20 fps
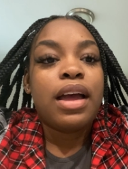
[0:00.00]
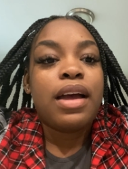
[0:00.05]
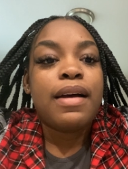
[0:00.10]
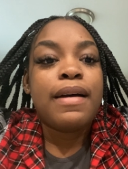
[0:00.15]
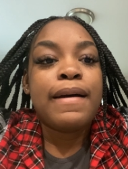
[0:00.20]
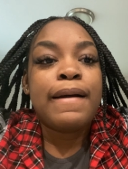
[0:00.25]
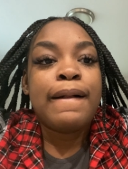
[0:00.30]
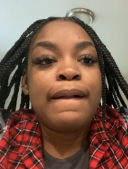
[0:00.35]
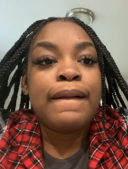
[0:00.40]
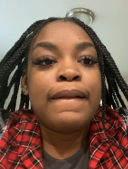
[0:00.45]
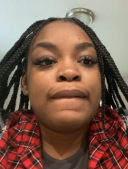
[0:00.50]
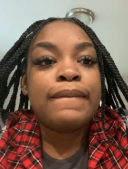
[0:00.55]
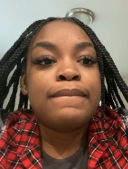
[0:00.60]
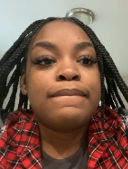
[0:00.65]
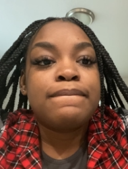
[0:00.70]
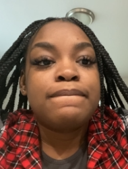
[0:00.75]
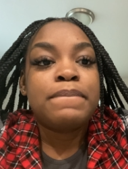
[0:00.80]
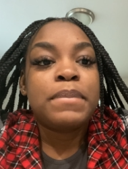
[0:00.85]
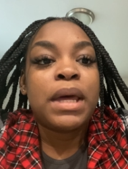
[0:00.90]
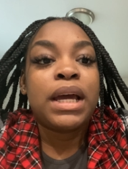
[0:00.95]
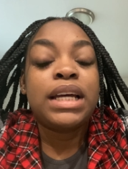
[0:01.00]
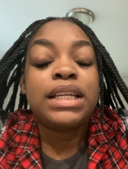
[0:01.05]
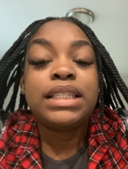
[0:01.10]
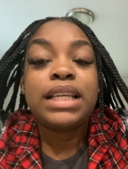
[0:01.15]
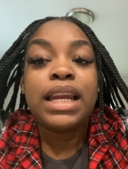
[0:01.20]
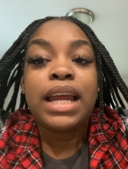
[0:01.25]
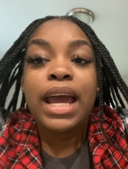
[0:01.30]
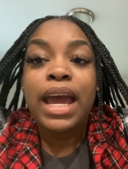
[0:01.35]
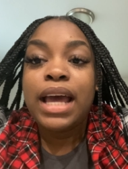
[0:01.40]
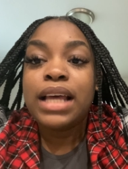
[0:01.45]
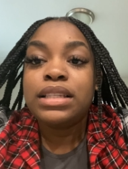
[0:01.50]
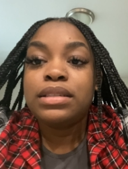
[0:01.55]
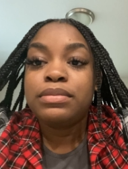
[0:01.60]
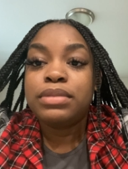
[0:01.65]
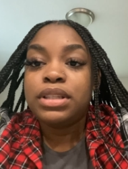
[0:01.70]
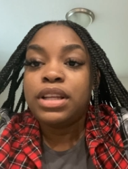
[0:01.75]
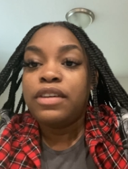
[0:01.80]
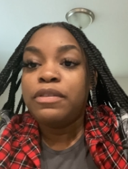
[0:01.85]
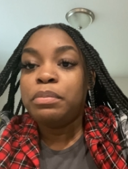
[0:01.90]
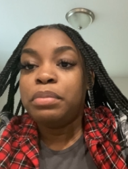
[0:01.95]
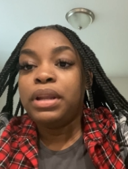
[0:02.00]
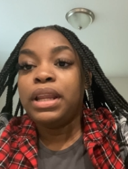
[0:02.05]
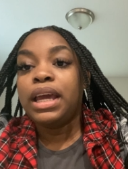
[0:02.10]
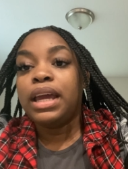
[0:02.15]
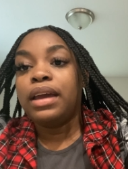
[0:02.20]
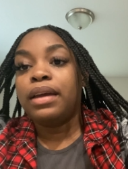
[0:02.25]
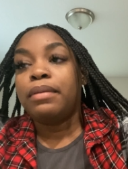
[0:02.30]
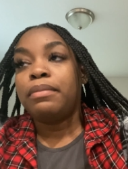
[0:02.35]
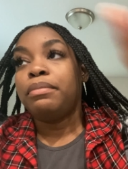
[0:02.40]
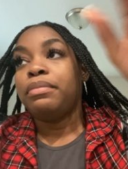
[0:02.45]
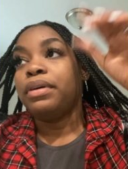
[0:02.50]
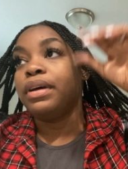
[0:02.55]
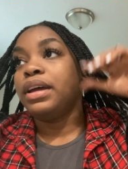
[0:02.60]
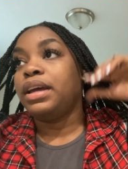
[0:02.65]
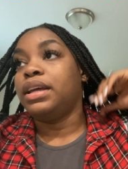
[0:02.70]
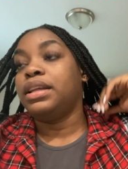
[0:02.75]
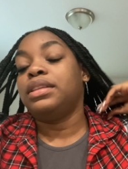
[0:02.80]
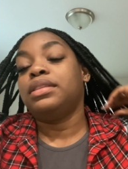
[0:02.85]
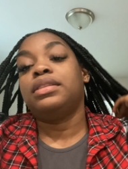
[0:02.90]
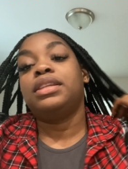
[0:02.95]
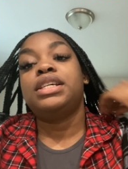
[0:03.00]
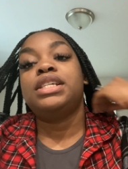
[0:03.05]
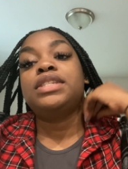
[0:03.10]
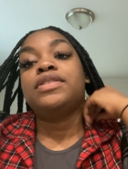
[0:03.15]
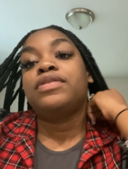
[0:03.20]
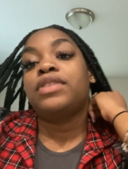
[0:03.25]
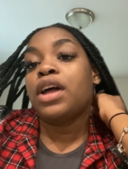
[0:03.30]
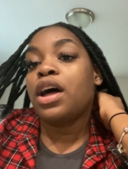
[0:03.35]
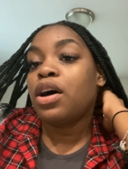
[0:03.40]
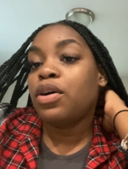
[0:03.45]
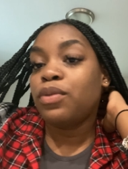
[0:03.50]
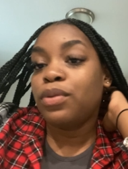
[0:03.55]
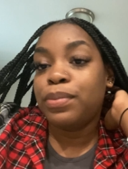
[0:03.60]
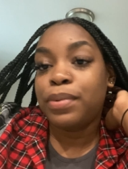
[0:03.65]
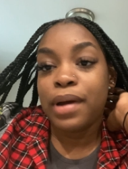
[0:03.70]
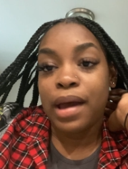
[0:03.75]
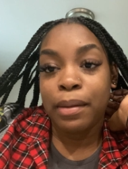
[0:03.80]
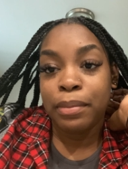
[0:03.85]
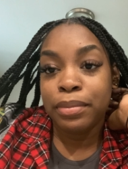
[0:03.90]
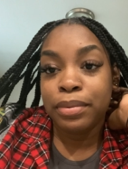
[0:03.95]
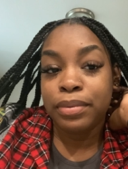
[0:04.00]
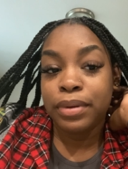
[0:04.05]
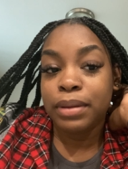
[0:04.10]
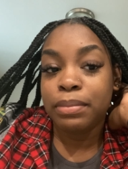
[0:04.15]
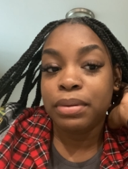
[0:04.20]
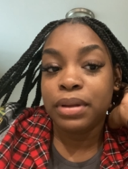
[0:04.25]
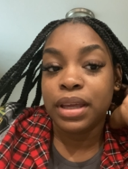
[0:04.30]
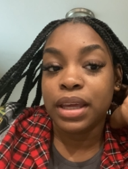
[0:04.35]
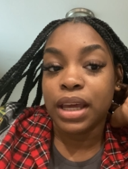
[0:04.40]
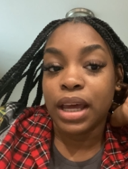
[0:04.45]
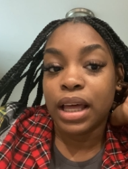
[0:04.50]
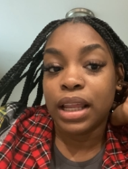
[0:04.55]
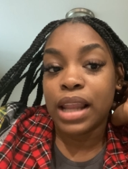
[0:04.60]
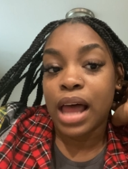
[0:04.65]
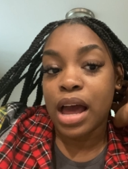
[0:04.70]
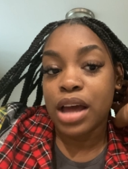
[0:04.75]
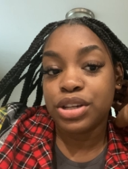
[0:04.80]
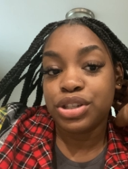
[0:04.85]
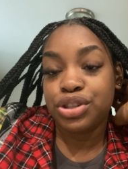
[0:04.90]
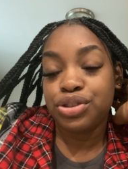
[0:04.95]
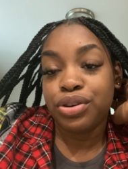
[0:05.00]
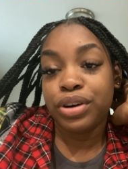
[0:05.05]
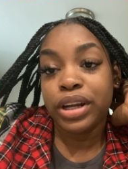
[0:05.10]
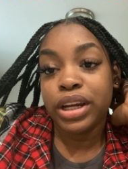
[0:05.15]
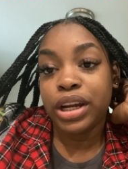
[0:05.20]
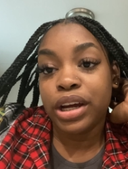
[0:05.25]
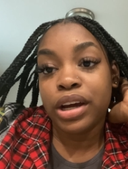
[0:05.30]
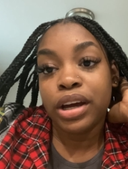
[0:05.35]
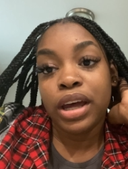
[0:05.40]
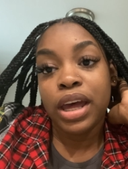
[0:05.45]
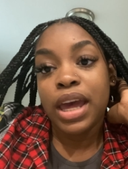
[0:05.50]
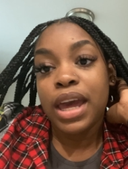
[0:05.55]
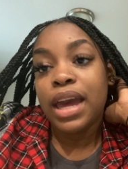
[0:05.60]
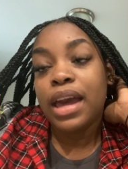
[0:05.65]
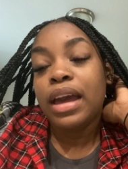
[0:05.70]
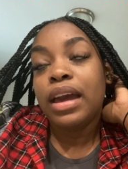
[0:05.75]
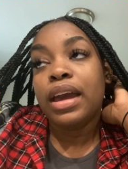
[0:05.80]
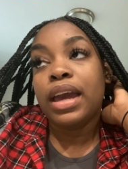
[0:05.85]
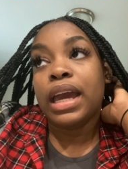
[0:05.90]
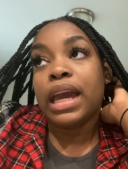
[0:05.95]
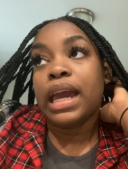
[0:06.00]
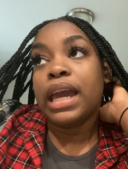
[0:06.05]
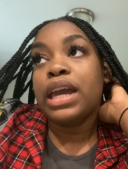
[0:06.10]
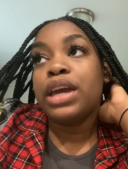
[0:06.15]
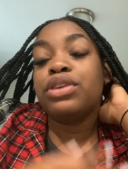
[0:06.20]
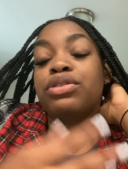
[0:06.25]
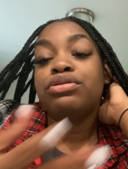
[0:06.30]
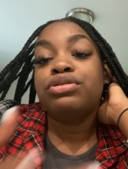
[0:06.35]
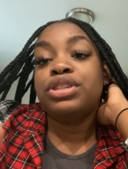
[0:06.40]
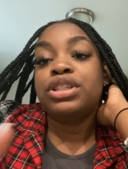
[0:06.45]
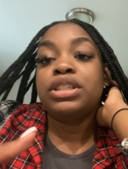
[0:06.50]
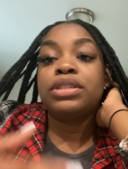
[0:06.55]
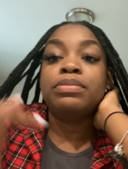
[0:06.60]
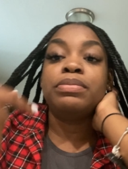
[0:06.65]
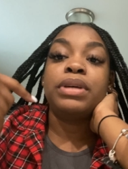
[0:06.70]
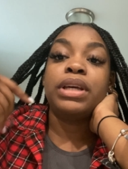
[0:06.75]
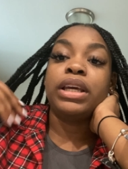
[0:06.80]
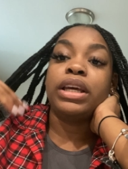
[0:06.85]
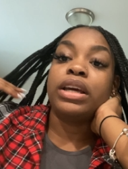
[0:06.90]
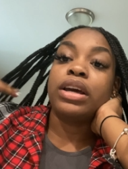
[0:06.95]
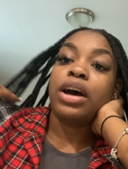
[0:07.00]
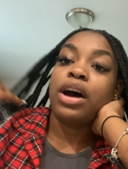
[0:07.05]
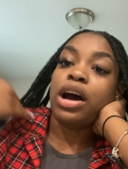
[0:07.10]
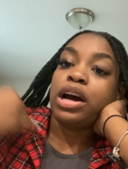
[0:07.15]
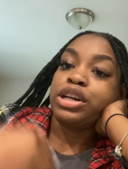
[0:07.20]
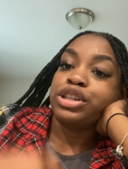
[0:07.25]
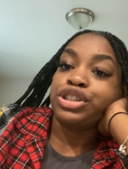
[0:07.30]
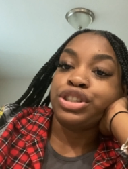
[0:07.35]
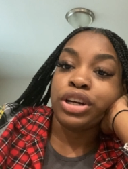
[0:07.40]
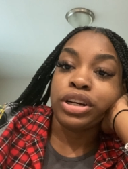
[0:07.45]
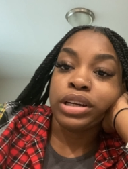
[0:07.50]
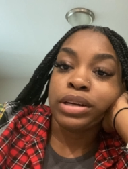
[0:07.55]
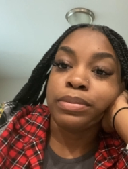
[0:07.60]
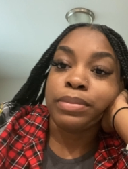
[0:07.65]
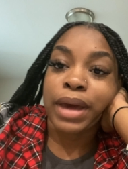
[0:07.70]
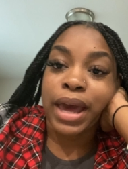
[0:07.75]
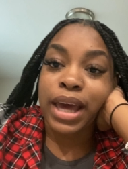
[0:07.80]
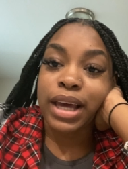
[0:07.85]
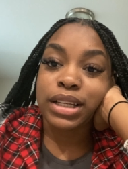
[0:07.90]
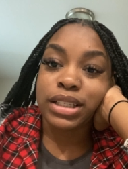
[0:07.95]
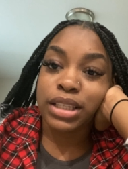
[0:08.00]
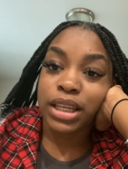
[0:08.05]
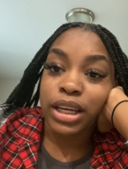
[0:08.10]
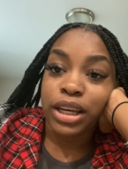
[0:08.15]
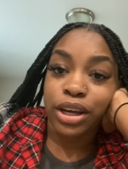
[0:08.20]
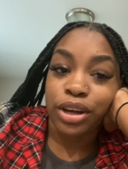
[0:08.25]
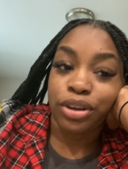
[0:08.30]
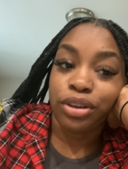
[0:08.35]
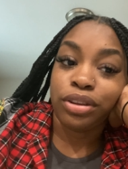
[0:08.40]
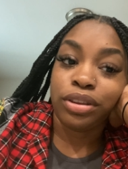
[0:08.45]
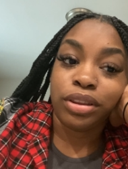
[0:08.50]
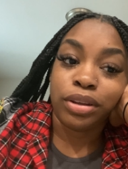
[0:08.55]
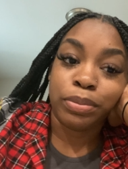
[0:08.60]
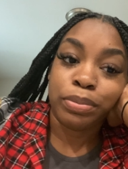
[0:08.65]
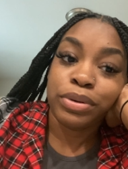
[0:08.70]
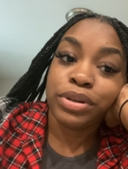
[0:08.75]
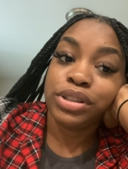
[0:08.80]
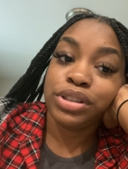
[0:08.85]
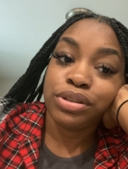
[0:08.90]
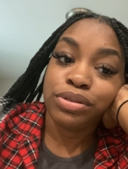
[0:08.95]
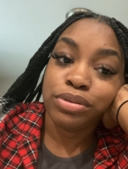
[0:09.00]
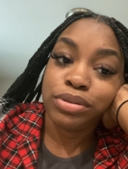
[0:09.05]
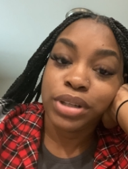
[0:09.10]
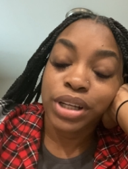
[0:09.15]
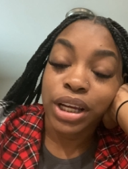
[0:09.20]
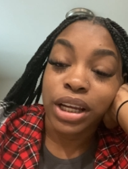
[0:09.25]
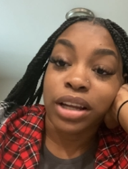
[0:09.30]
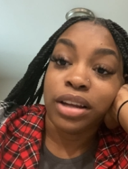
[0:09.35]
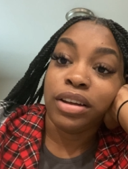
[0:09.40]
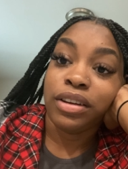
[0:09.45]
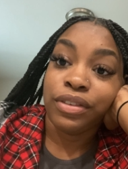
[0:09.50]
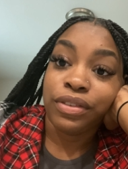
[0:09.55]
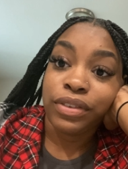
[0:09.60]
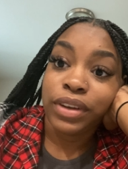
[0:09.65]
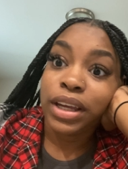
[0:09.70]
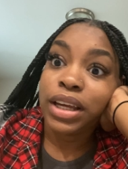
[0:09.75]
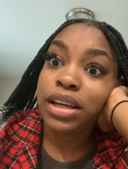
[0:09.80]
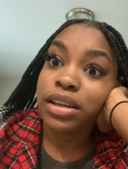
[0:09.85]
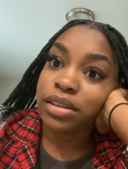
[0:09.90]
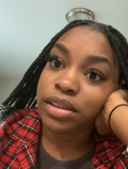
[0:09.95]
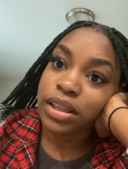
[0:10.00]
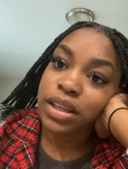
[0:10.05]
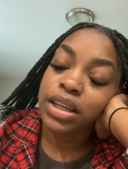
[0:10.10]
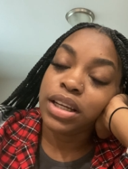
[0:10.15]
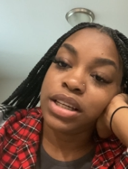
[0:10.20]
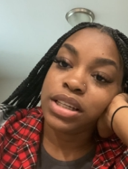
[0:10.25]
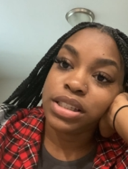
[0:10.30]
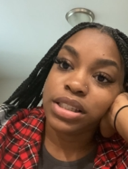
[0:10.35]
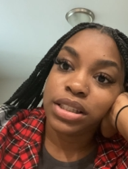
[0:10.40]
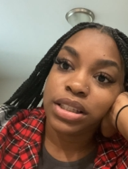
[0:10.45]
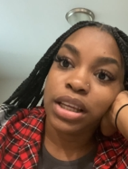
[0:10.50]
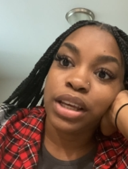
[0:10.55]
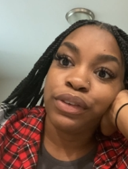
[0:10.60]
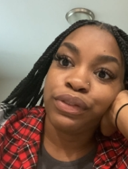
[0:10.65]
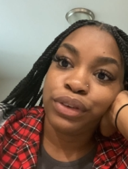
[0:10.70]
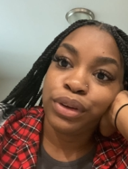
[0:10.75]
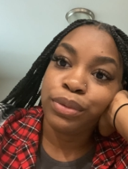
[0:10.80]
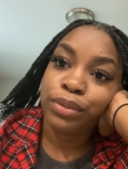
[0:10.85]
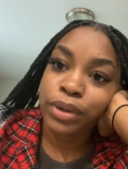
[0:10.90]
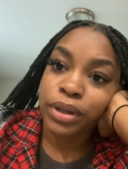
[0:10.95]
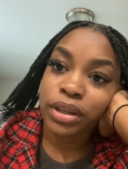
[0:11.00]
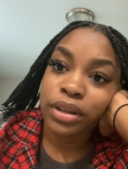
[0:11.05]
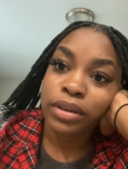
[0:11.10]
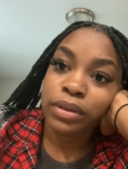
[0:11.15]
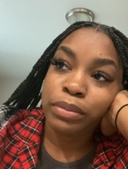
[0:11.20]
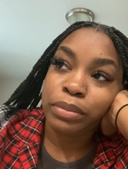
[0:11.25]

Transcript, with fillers: Um, like I said, I had some stuff planned, but this vlog will probably be a lot shorter, and it'll just be our journey back to health, the pursuit of healthiness, if you will.